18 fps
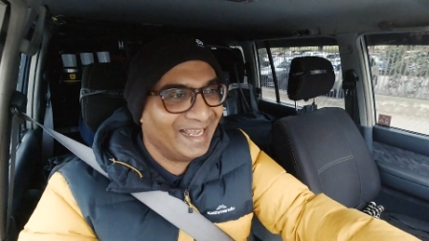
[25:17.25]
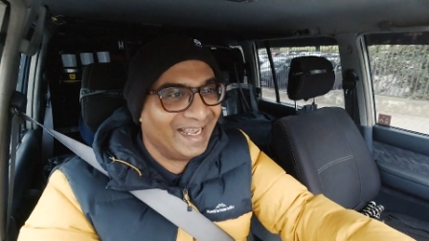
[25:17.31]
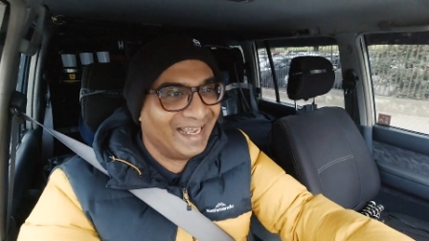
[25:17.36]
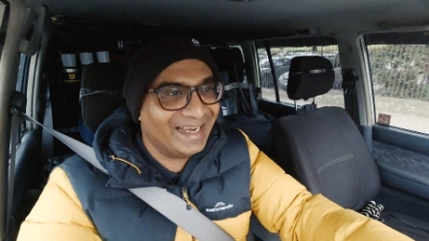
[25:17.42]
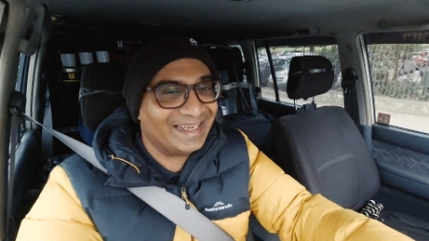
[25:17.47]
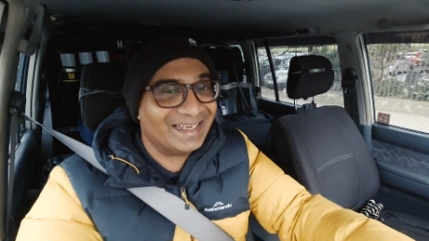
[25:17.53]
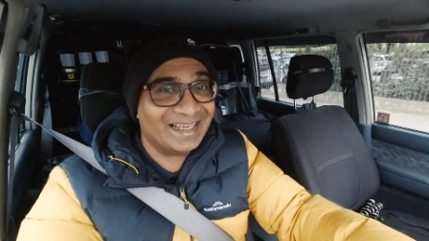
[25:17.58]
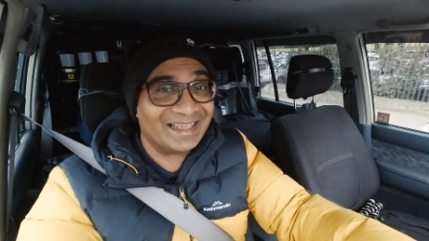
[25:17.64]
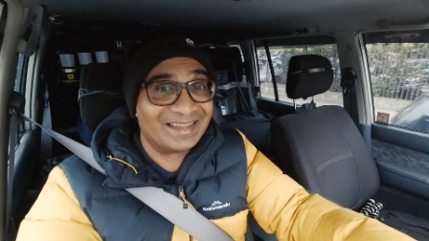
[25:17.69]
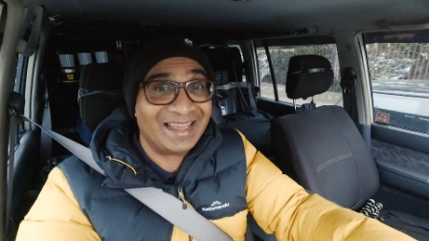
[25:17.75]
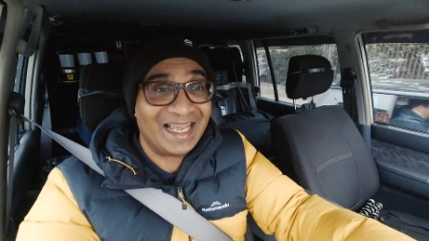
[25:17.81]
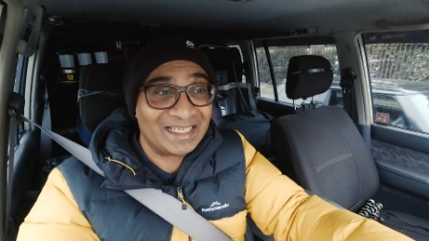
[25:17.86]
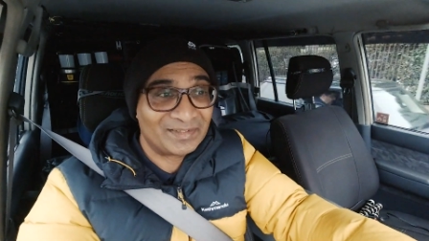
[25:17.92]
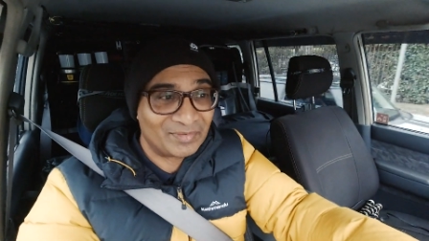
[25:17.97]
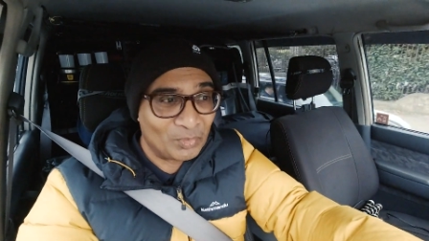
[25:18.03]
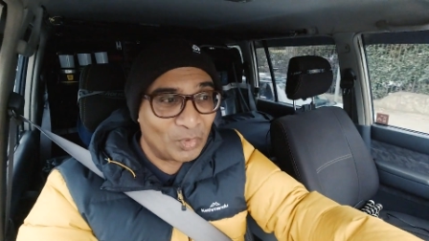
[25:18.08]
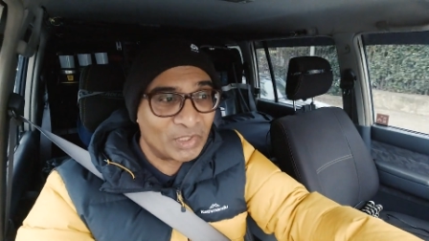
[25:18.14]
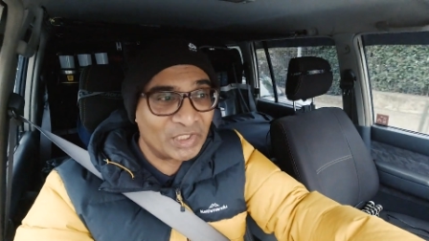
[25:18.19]
and
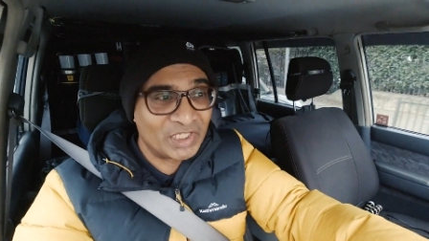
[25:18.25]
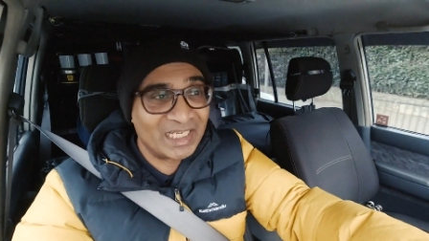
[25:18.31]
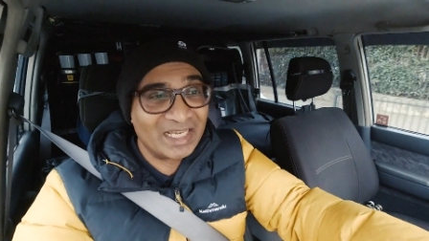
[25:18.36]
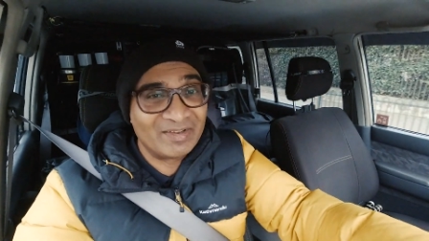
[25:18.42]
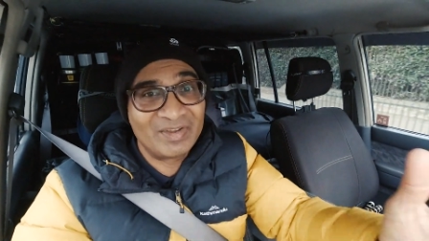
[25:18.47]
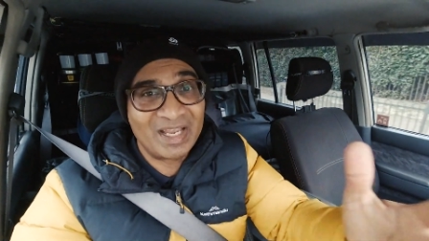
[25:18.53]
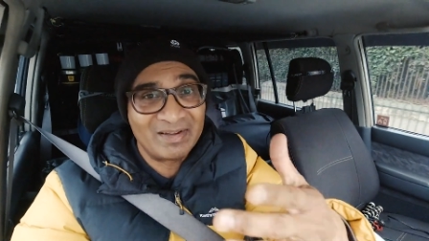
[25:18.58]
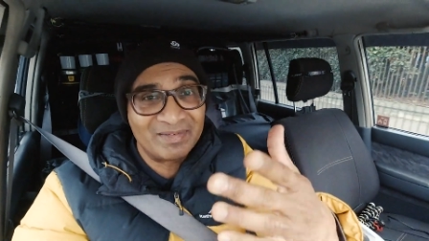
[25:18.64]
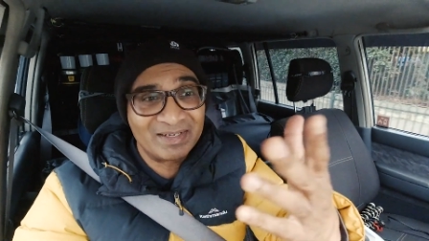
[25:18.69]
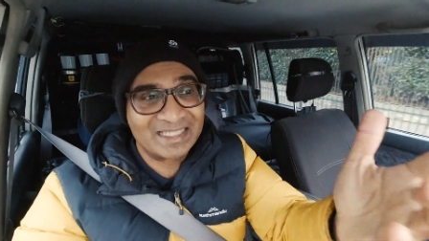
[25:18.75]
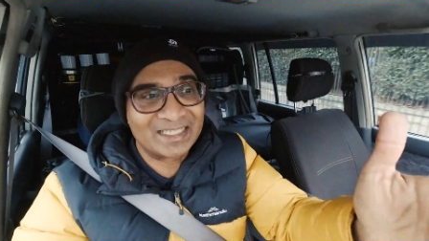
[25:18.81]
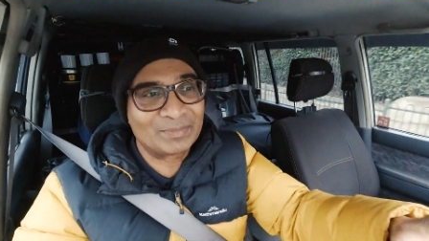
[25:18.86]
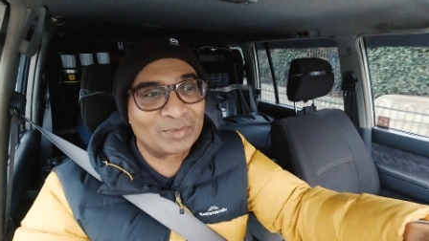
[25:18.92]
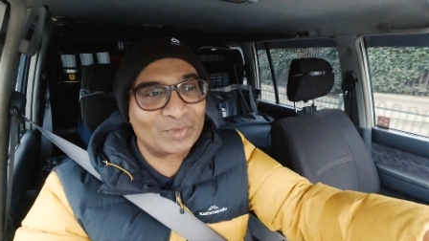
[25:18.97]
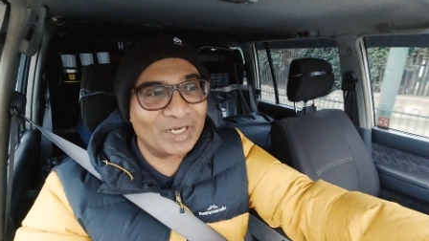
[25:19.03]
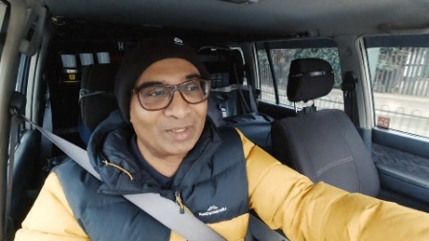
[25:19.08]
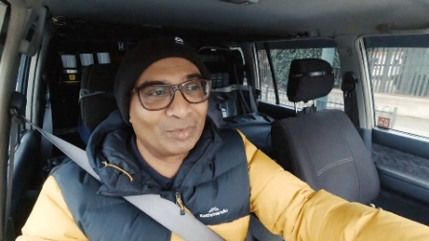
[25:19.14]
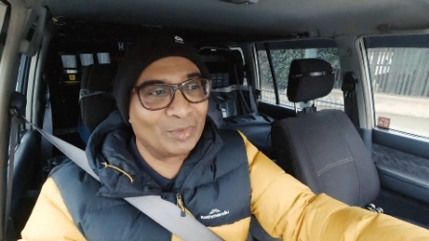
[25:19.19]
thanks for watching. If you haven't
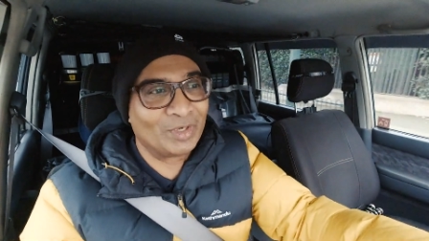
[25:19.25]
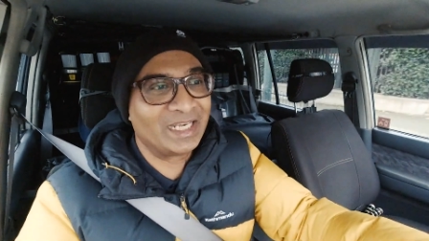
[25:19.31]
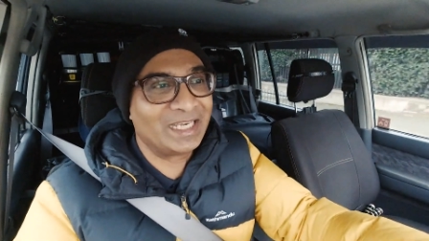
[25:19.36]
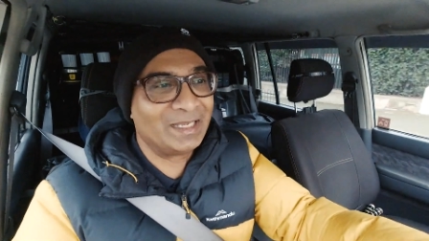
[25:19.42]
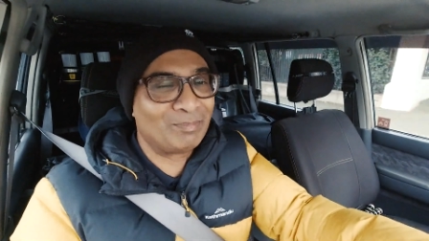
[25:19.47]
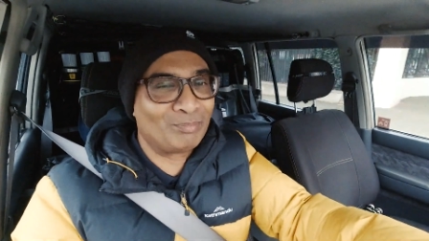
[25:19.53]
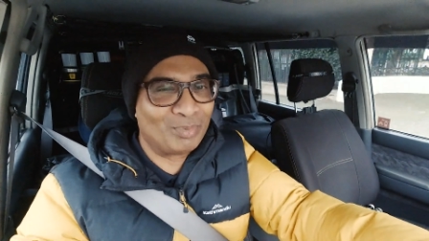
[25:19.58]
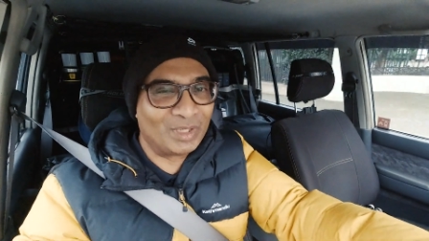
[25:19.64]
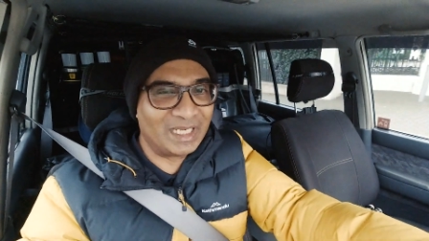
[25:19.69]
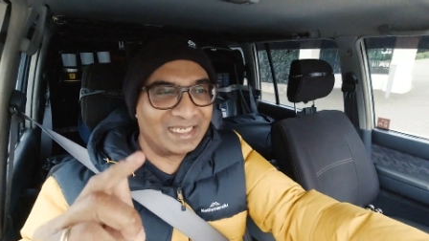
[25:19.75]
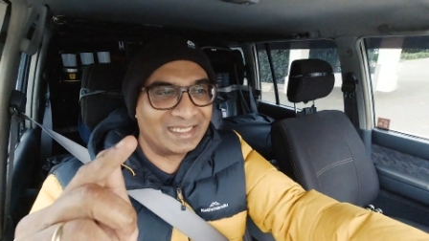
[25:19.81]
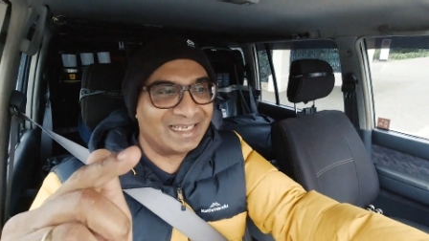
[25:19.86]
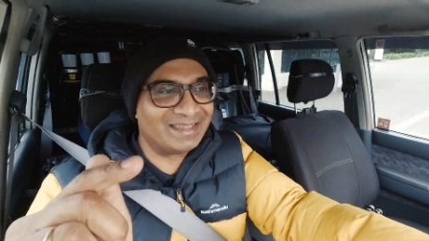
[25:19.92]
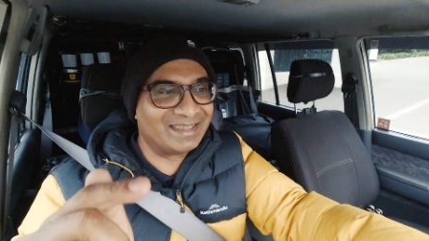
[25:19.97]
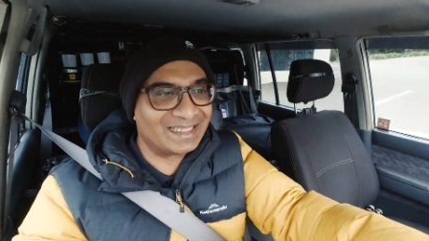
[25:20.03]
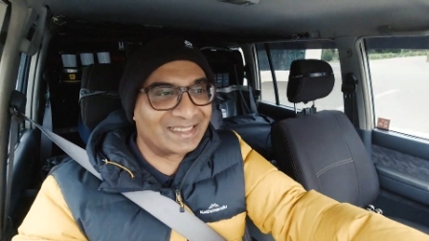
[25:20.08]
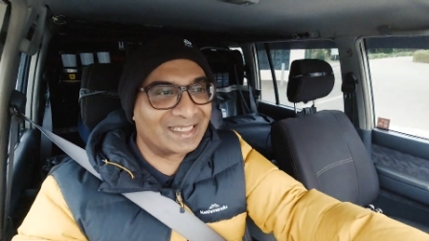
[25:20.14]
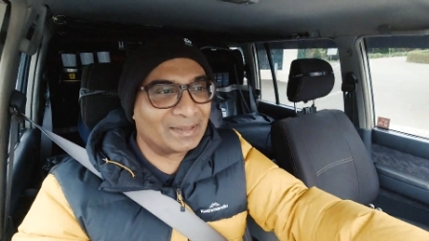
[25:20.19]
subscribed already, please
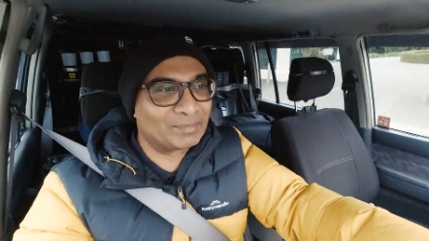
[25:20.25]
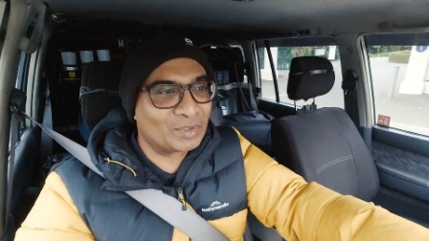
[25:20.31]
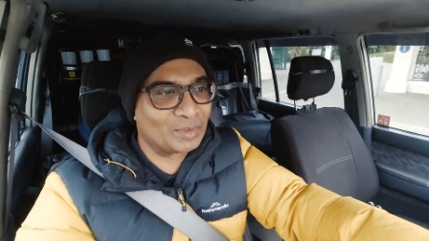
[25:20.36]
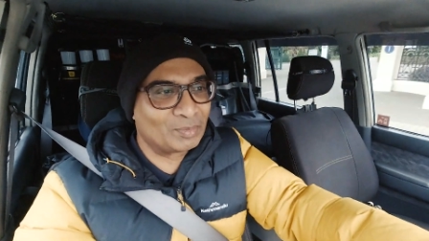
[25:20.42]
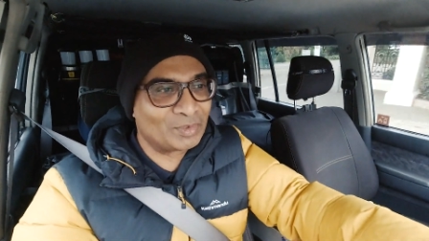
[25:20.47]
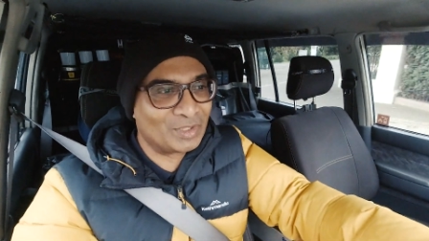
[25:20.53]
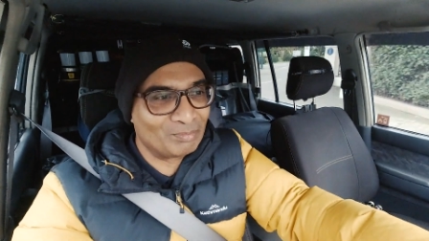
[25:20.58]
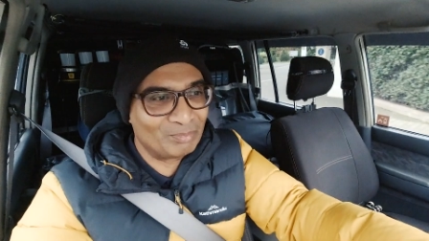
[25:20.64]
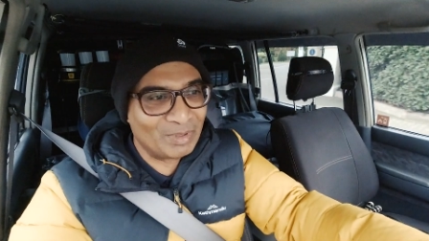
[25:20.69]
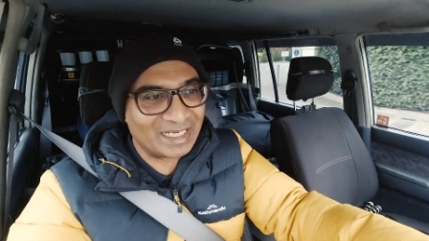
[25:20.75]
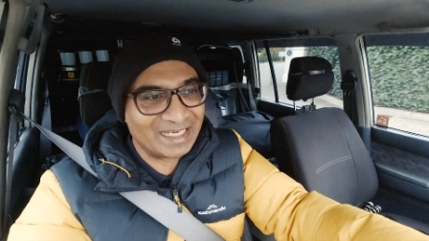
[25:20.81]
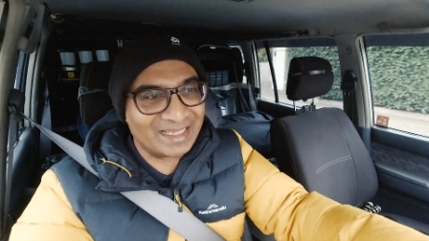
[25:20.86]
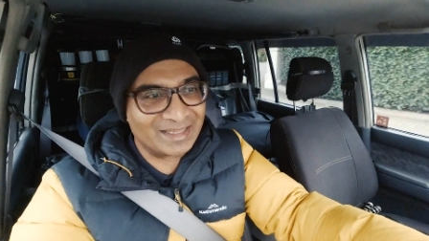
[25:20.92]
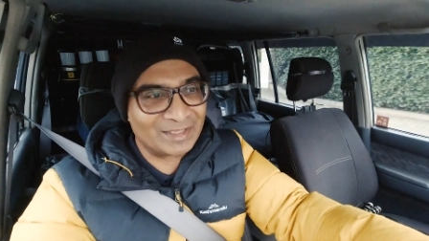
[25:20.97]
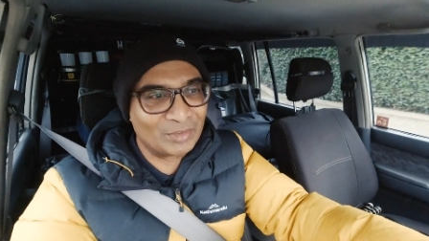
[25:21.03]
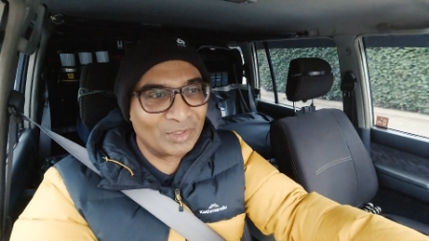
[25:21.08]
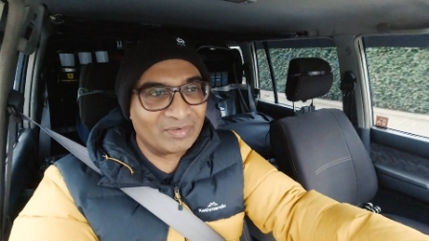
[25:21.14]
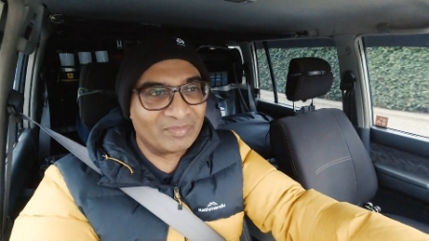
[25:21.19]
hit the subscription button
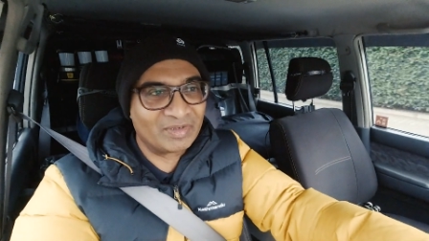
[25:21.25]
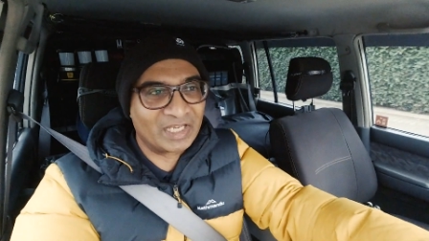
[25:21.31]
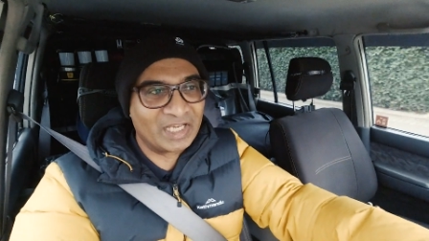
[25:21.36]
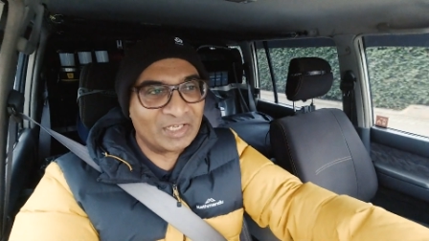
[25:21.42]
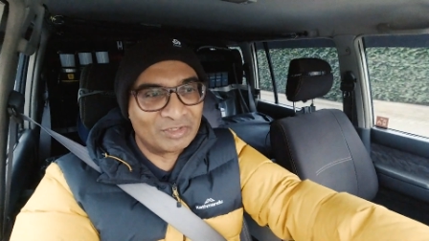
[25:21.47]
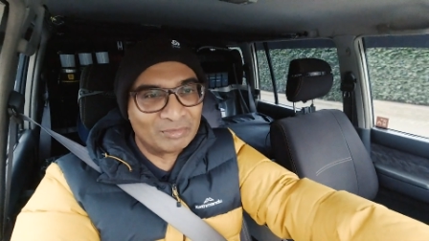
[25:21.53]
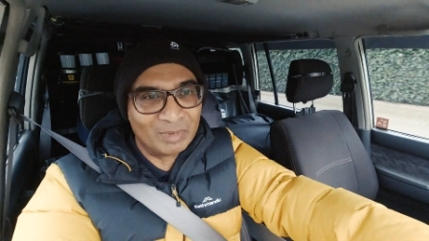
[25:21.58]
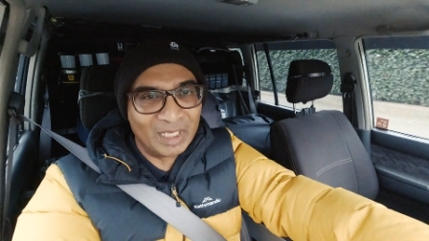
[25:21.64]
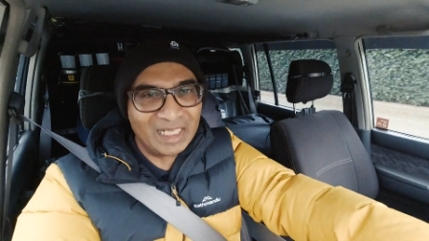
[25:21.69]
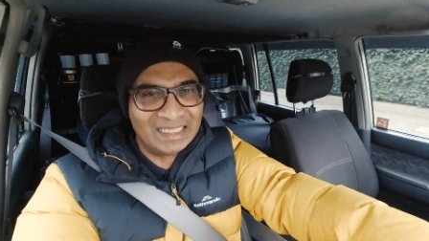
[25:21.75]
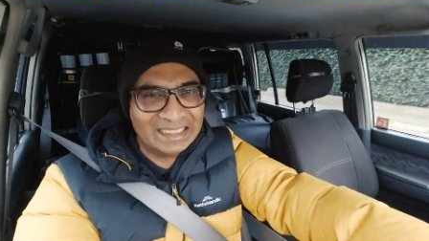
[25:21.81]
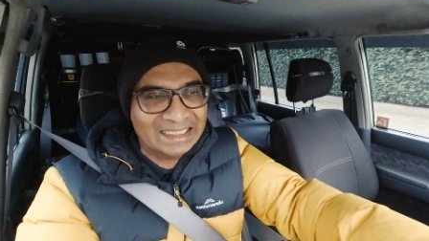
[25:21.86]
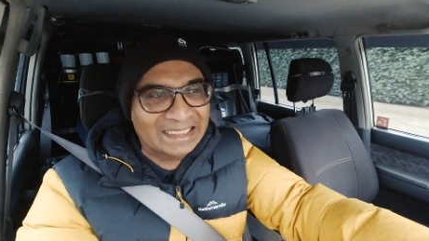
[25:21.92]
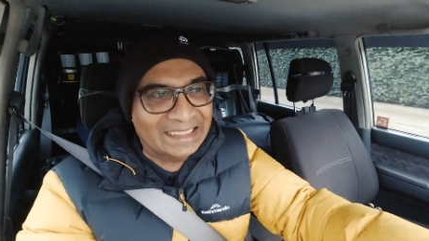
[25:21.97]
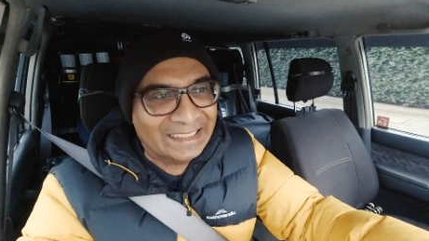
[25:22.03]
and the notification bell.